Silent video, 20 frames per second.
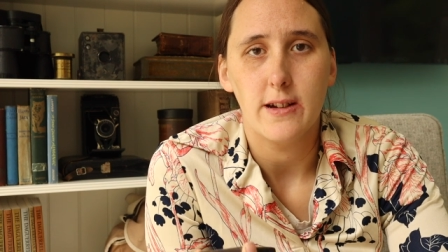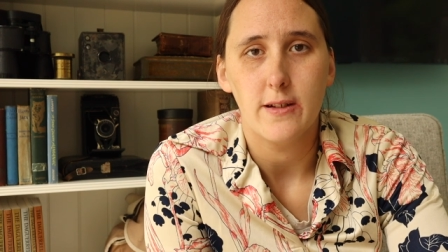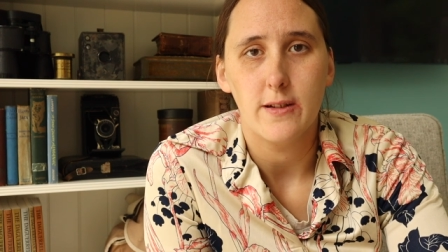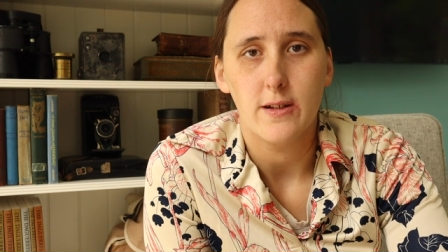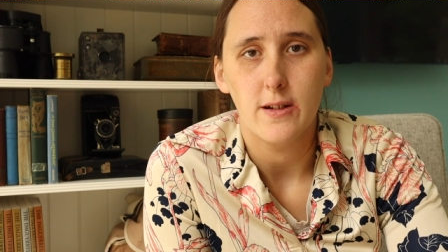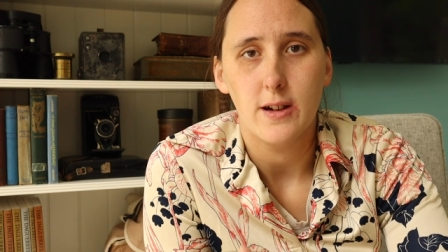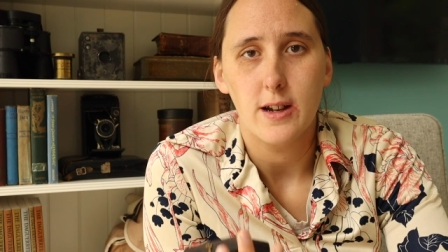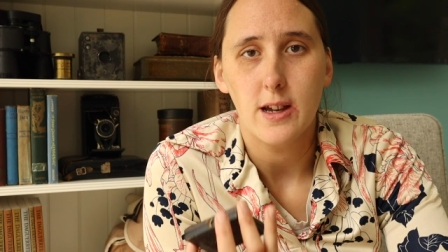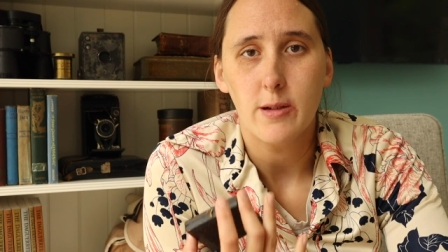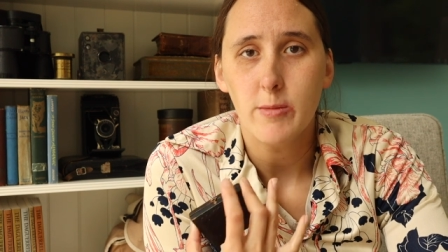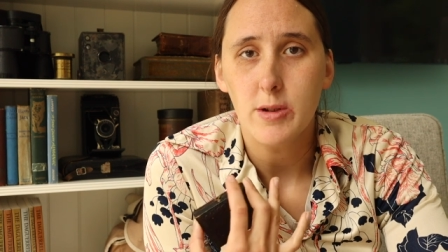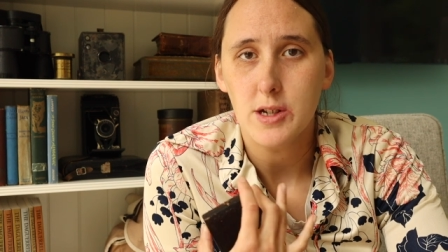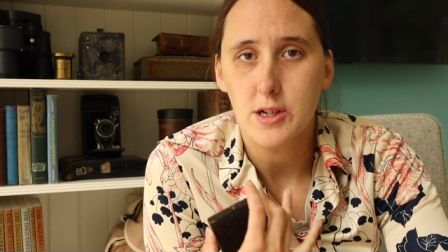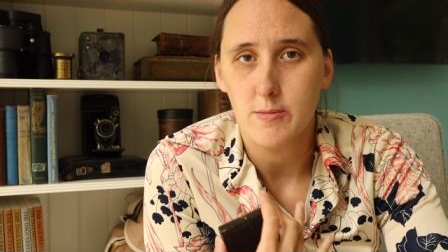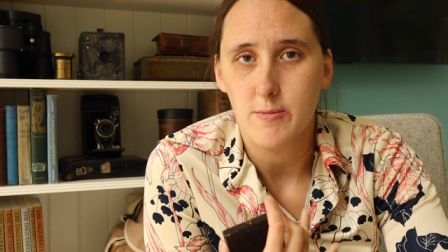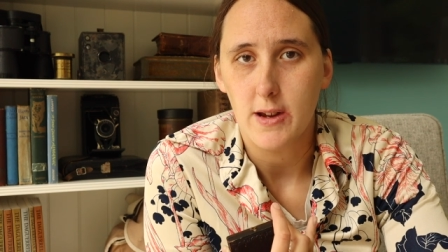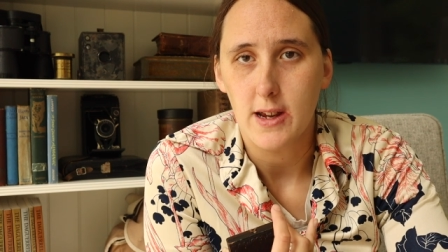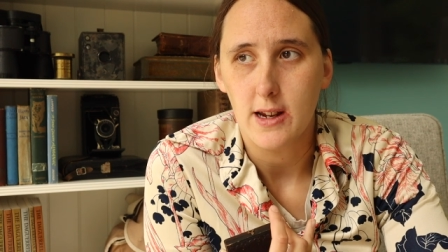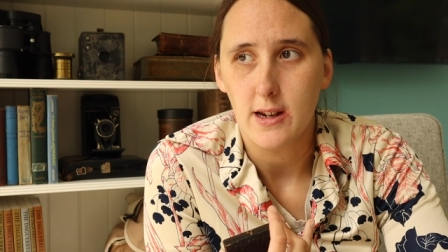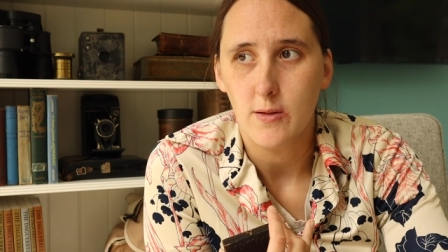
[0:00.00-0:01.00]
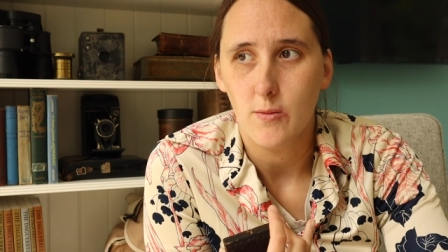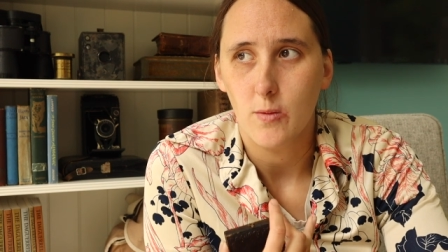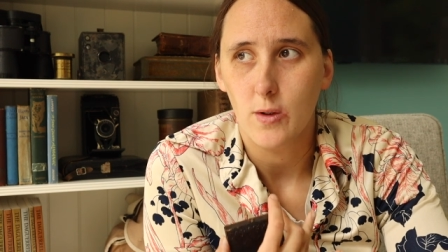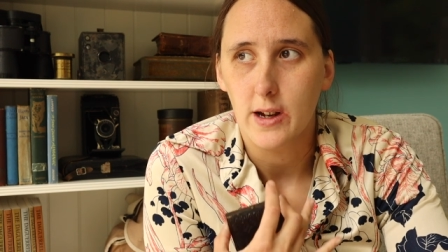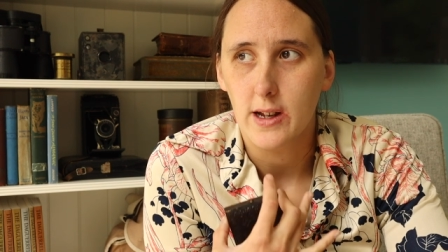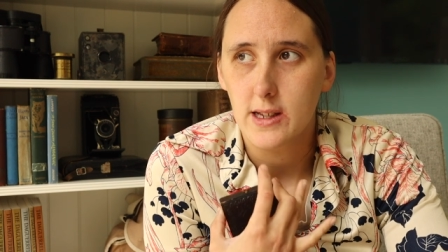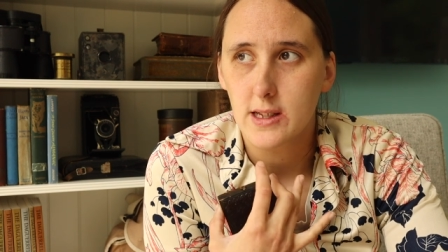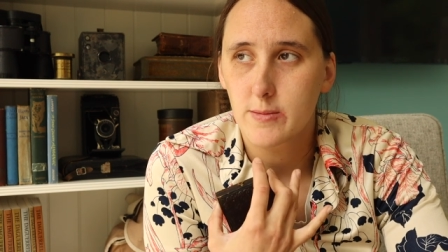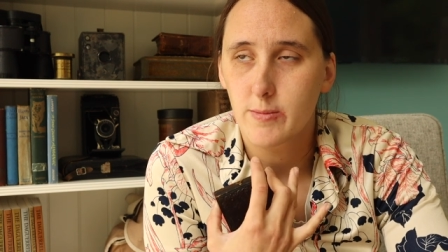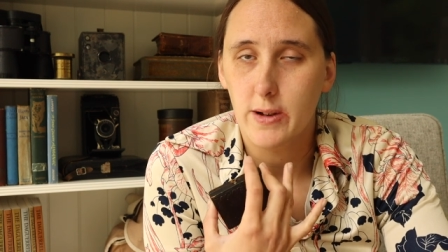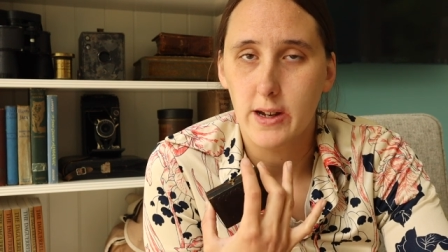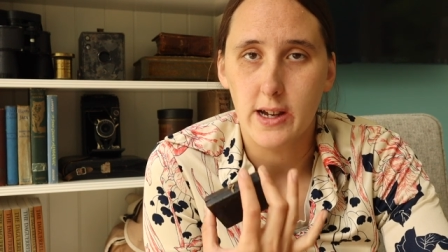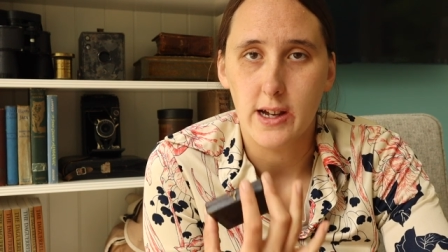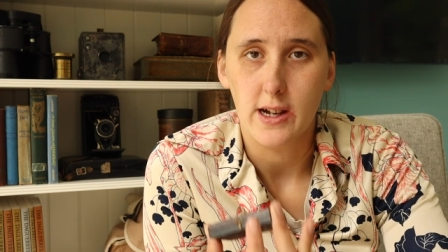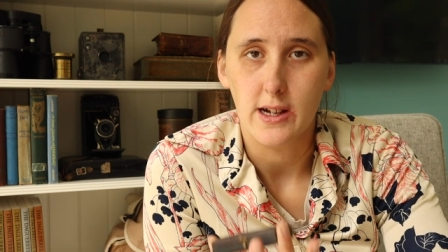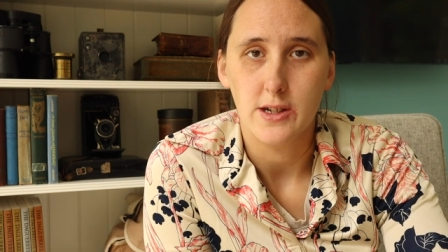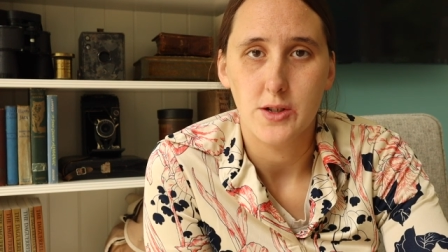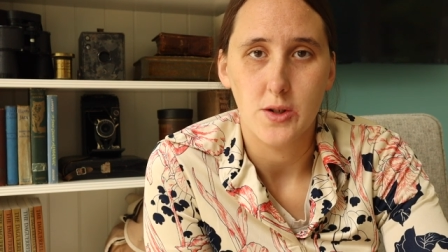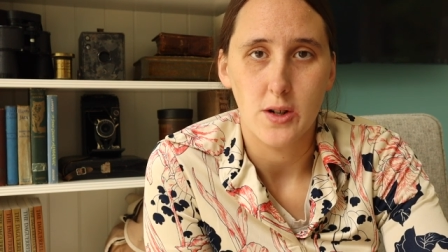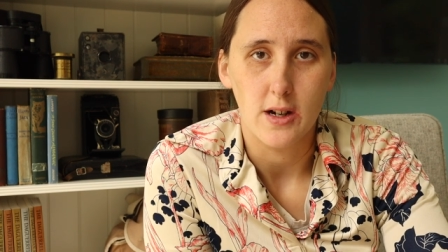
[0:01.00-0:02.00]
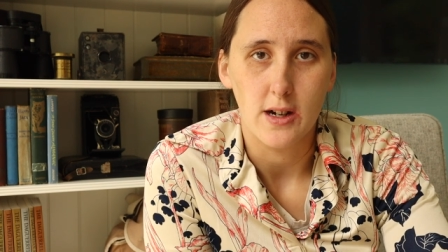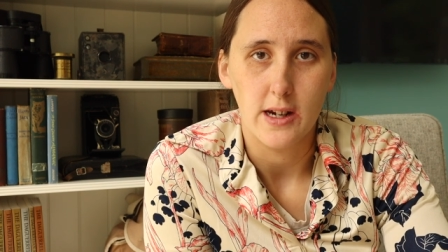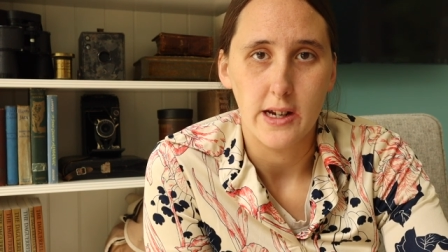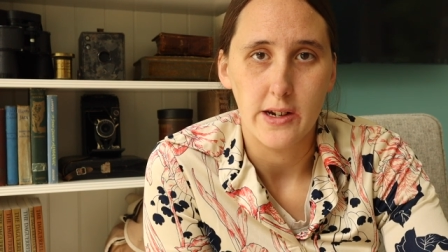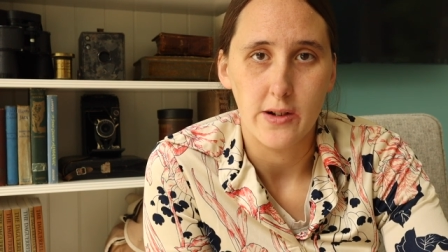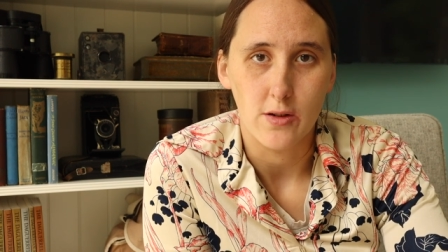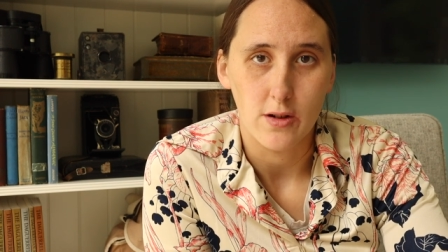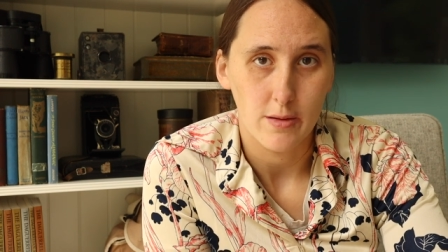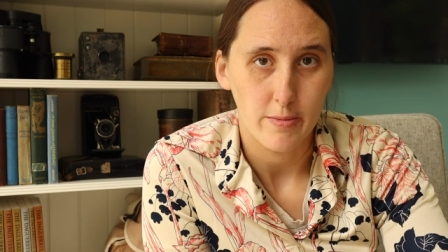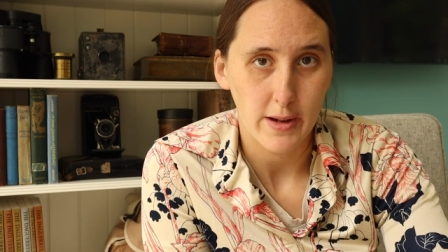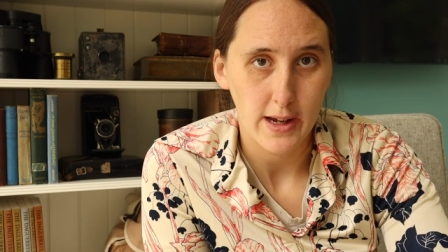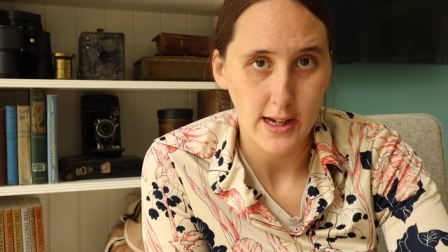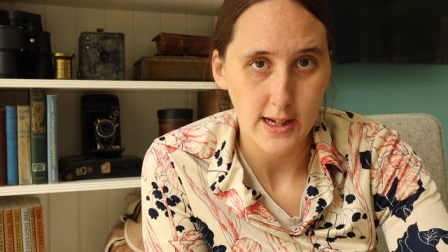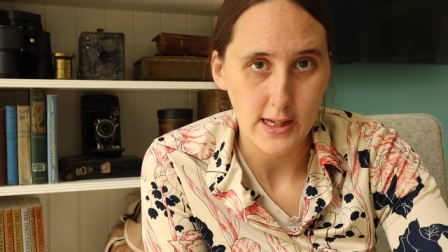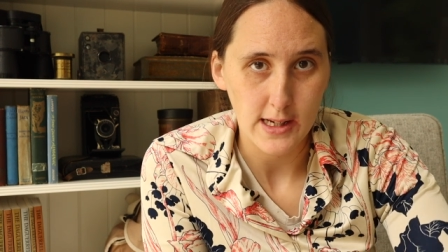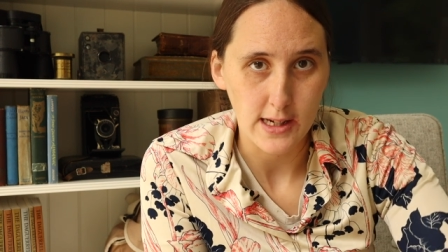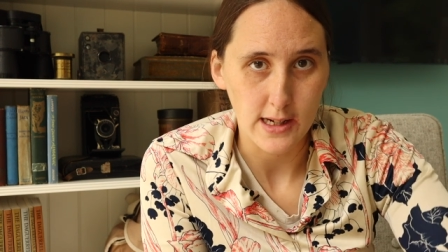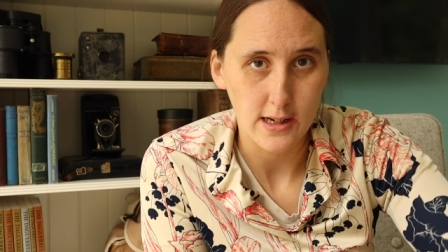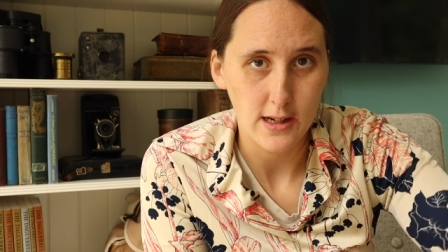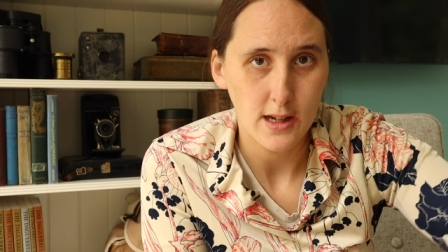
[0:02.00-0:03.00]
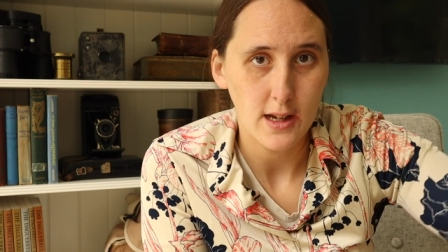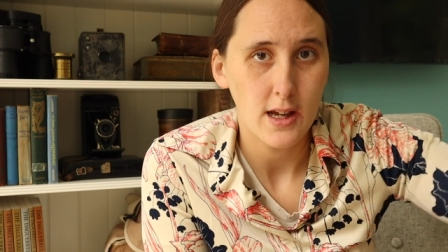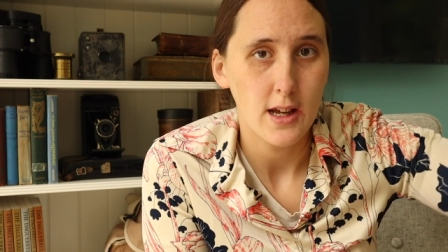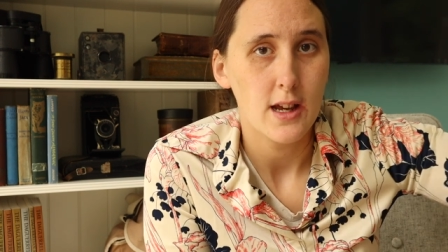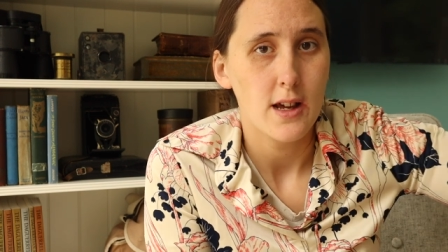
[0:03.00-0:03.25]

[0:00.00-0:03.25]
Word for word: your image made was by a drawing or a painting.